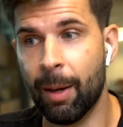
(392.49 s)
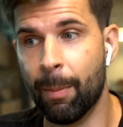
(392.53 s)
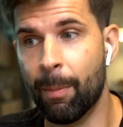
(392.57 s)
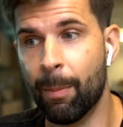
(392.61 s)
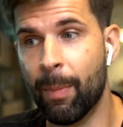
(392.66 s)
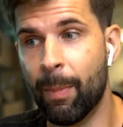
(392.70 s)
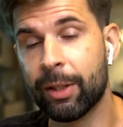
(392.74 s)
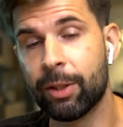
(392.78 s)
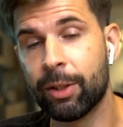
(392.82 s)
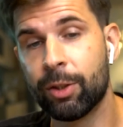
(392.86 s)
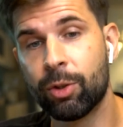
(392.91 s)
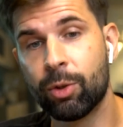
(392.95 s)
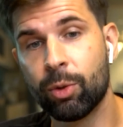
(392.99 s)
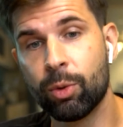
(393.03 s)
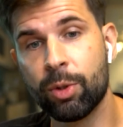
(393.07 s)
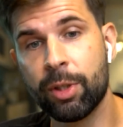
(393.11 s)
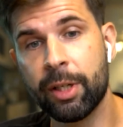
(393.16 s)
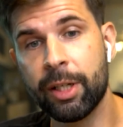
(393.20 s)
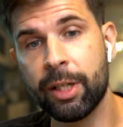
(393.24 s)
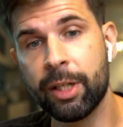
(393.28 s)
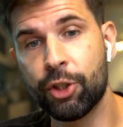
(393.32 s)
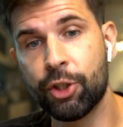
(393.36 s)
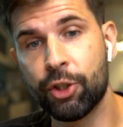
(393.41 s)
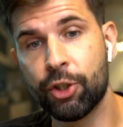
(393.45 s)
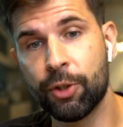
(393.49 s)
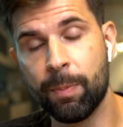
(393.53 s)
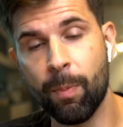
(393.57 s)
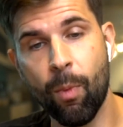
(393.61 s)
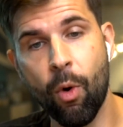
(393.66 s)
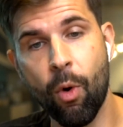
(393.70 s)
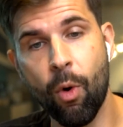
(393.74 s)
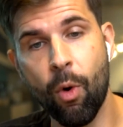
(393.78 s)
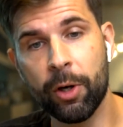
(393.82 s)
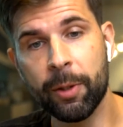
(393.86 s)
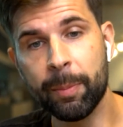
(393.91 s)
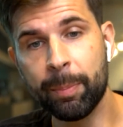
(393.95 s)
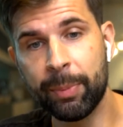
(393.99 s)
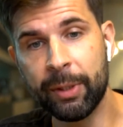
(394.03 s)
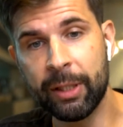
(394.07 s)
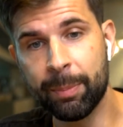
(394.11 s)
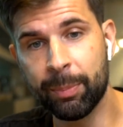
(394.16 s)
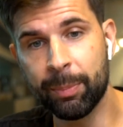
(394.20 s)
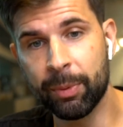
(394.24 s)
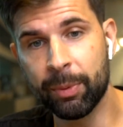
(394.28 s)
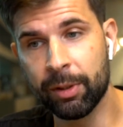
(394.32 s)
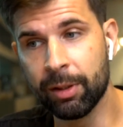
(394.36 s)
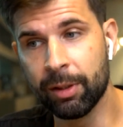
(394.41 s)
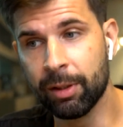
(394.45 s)
But to reach more
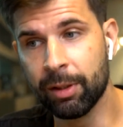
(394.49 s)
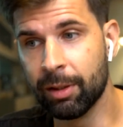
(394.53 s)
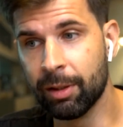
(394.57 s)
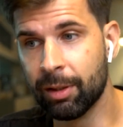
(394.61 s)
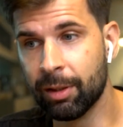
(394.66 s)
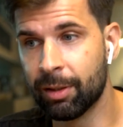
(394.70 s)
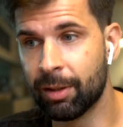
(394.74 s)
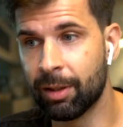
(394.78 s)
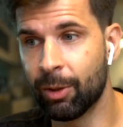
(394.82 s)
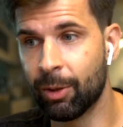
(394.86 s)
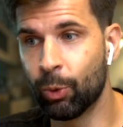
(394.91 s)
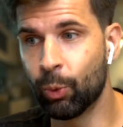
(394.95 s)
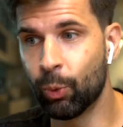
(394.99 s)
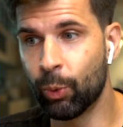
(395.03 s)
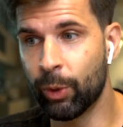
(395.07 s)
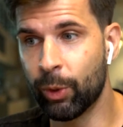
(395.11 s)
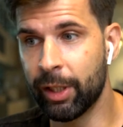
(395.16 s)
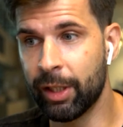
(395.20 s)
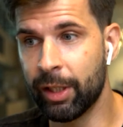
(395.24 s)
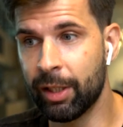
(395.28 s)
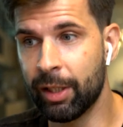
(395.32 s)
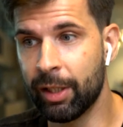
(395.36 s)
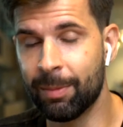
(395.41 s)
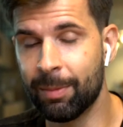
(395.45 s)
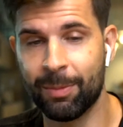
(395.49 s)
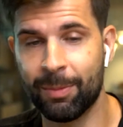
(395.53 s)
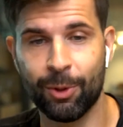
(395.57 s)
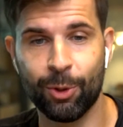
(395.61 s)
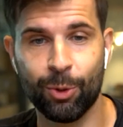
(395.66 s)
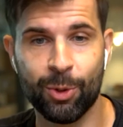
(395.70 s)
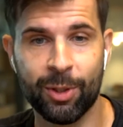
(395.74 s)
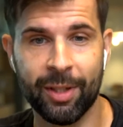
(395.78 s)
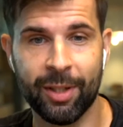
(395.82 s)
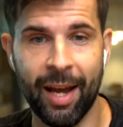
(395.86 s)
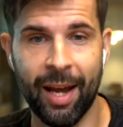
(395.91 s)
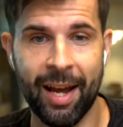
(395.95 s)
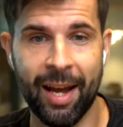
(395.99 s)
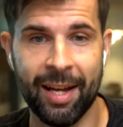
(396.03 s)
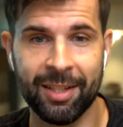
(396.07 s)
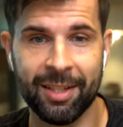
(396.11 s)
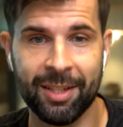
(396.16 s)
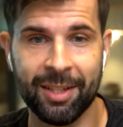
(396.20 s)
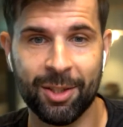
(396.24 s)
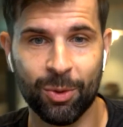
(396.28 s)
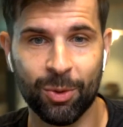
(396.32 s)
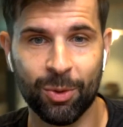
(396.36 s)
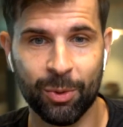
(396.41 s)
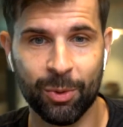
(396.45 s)
people, we use
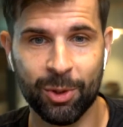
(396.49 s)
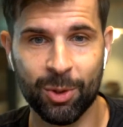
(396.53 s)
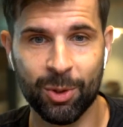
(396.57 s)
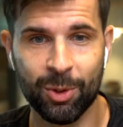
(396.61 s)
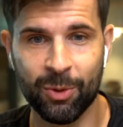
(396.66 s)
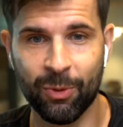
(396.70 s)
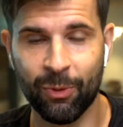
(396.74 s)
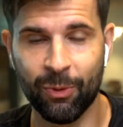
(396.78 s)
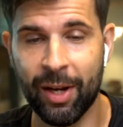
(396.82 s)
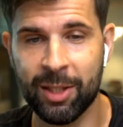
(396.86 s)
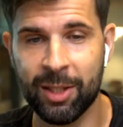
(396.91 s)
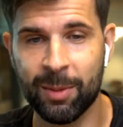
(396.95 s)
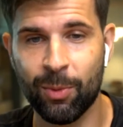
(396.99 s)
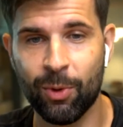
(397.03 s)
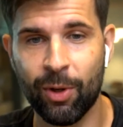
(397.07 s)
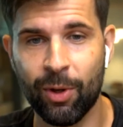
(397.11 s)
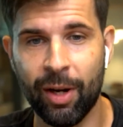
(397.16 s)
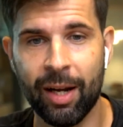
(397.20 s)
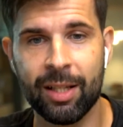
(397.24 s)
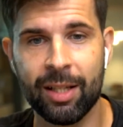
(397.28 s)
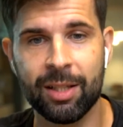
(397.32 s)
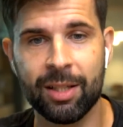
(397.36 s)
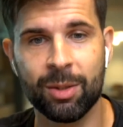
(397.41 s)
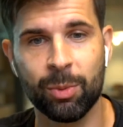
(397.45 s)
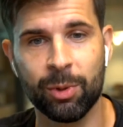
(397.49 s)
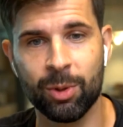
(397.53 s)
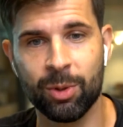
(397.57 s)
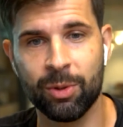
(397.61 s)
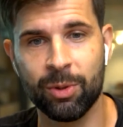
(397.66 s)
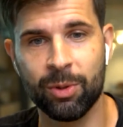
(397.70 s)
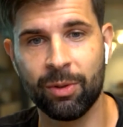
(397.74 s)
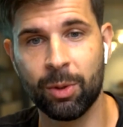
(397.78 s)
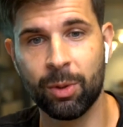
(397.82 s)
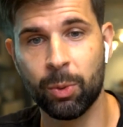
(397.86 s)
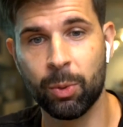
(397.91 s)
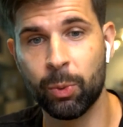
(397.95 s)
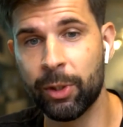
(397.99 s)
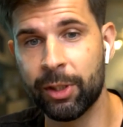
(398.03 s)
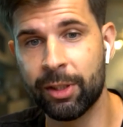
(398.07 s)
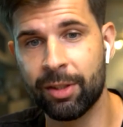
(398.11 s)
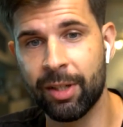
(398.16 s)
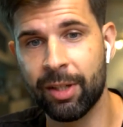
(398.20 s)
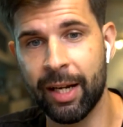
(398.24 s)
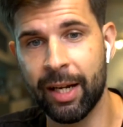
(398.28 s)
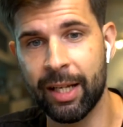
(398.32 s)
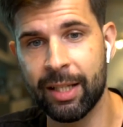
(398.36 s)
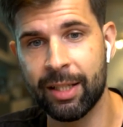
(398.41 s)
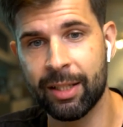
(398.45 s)
ads. So we use Facebook ads, we use
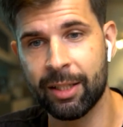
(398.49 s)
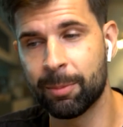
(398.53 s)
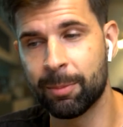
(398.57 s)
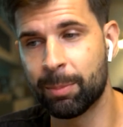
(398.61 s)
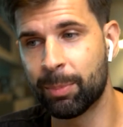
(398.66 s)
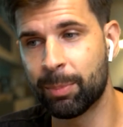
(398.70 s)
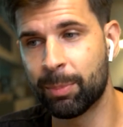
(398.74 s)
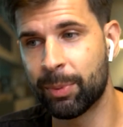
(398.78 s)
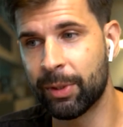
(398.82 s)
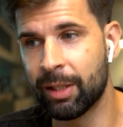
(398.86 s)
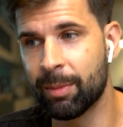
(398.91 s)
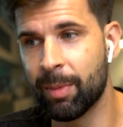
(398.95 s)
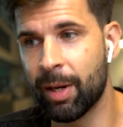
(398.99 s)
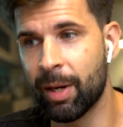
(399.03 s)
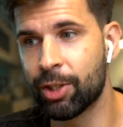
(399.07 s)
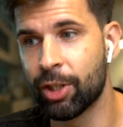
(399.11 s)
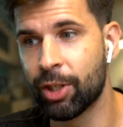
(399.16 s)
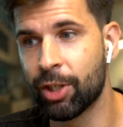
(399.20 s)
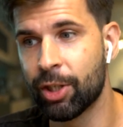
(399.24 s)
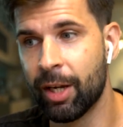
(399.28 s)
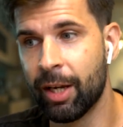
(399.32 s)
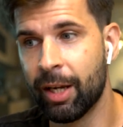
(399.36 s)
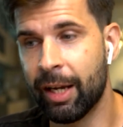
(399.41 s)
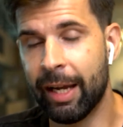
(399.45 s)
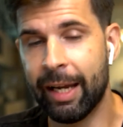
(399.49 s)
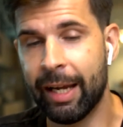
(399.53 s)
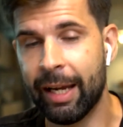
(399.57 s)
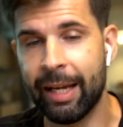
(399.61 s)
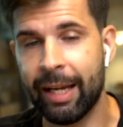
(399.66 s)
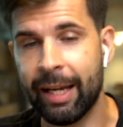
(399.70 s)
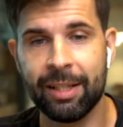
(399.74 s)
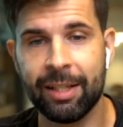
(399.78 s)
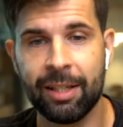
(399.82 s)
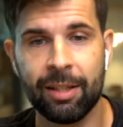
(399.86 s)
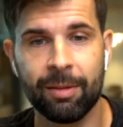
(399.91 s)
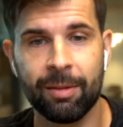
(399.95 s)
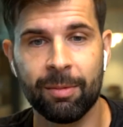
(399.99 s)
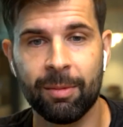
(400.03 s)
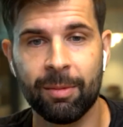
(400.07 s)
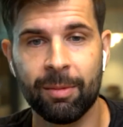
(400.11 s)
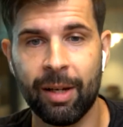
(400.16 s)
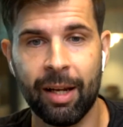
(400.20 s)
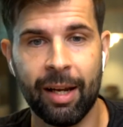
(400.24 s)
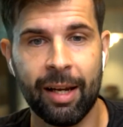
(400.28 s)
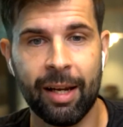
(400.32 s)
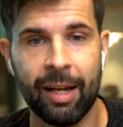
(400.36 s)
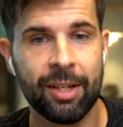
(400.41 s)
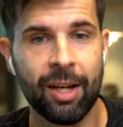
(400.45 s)
Twitter ads, and pretty much any
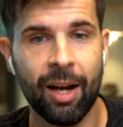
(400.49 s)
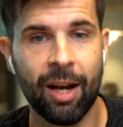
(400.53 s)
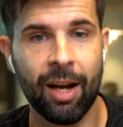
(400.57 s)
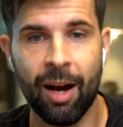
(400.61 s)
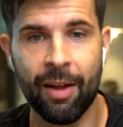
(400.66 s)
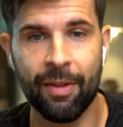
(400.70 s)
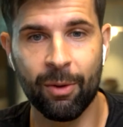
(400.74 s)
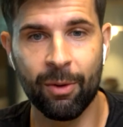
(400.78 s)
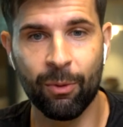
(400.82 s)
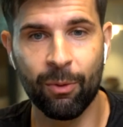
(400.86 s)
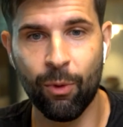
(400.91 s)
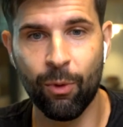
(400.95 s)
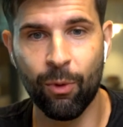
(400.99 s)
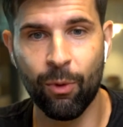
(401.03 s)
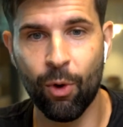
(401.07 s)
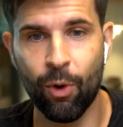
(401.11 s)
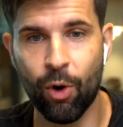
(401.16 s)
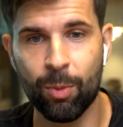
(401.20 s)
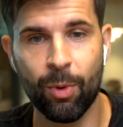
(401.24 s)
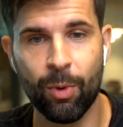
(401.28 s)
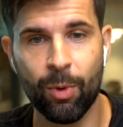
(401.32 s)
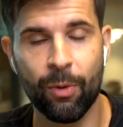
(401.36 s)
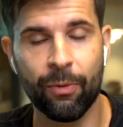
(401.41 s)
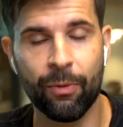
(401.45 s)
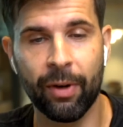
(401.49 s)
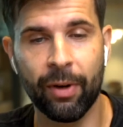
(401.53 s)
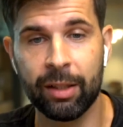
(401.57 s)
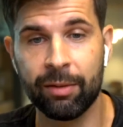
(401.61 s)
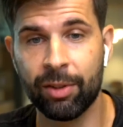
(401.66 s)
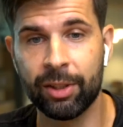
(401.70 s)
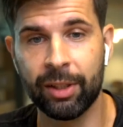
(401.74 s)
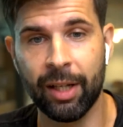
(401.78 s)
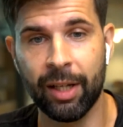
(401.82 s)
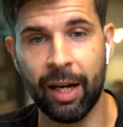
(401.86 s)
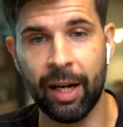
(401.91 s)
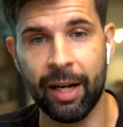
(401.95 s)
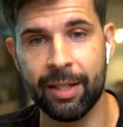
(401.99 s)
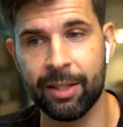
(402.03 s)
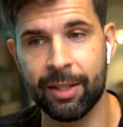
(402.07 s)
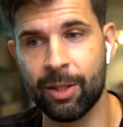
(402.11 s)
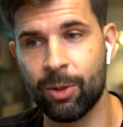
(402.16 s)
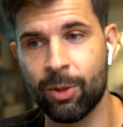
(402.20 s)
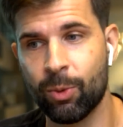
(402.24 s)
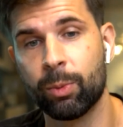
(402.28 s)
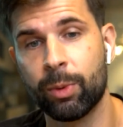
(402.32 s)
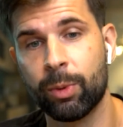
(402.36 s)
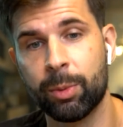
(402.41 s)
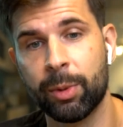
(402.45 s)
other form of
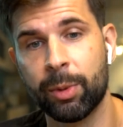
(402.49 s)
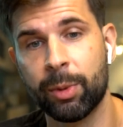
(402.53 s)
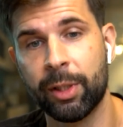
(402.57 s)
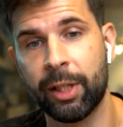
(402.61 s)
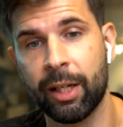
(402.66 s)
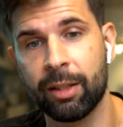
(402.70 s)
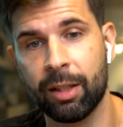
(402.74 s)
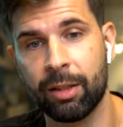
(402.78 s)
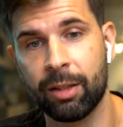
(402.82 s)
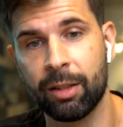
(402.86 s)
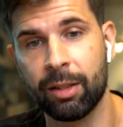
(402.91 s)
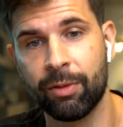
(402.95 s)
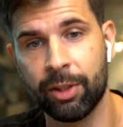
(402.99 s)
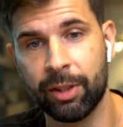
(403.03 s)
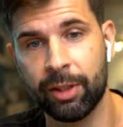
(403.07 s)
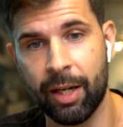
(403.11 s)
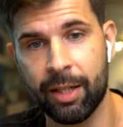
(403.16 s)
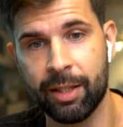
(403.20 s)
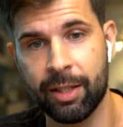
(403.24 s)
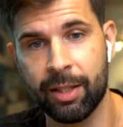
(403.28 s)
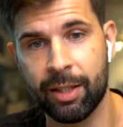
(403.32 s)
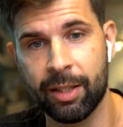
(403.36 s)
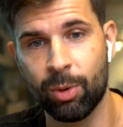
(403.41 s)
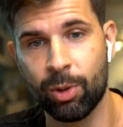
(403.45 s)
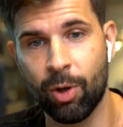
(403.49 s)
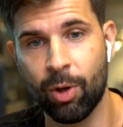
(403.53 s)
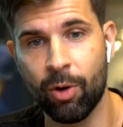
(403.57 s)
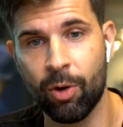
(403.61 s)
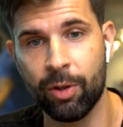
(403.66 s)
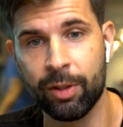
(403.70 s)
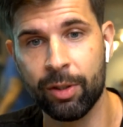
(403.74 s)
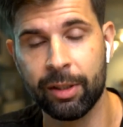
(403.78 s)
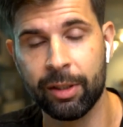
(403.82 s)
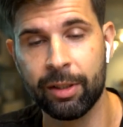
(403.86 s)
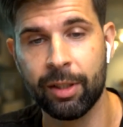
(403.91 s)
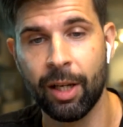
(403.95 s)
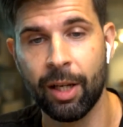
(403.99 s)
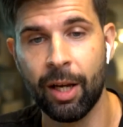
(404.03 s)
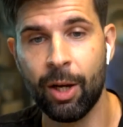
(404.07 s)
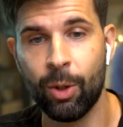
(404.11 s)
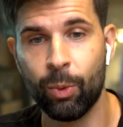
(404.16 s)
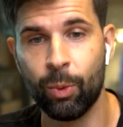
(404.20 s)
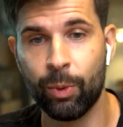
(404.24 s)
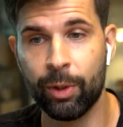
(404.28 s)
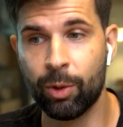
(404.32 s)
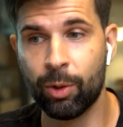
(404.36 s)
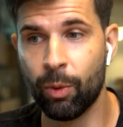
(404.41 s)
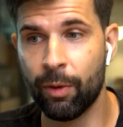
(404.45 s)
advertising where we can advertise our content,
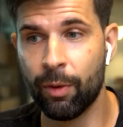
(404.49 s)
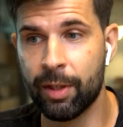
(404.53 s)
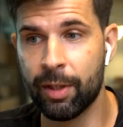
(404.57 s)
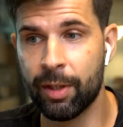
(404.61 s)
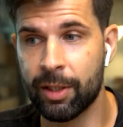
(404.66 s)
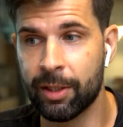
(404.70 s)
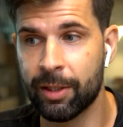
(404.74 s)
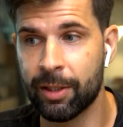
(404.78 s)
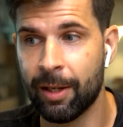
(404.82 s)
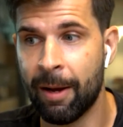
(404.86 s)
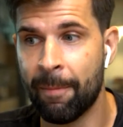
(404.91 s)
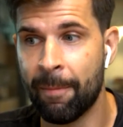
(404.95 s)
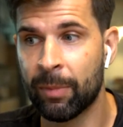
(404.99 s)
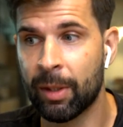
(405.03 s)
we do this.